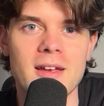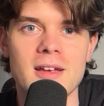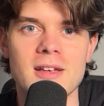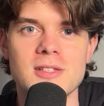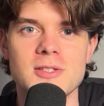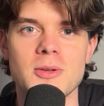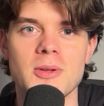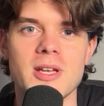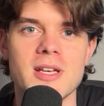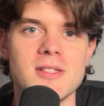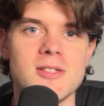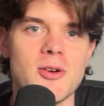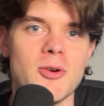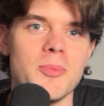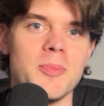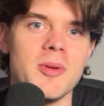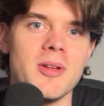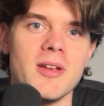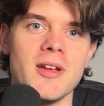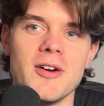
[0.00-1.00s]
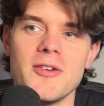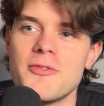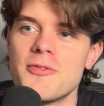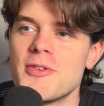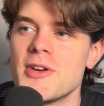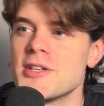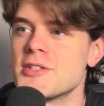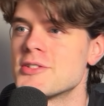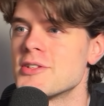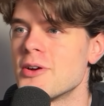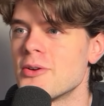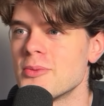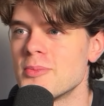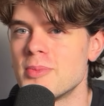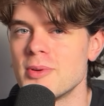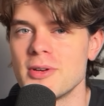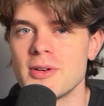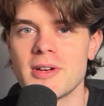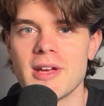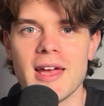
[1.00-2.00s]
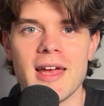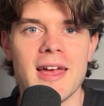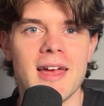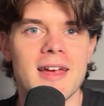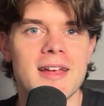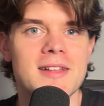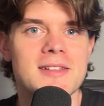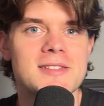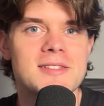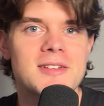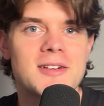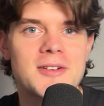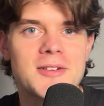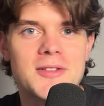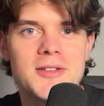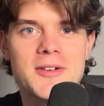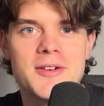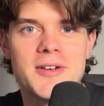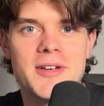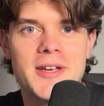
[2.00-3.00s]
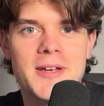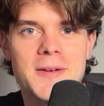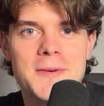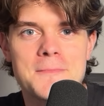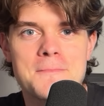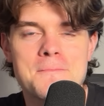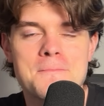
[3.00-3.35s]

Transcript: So let's open a fresh notebook and start learning.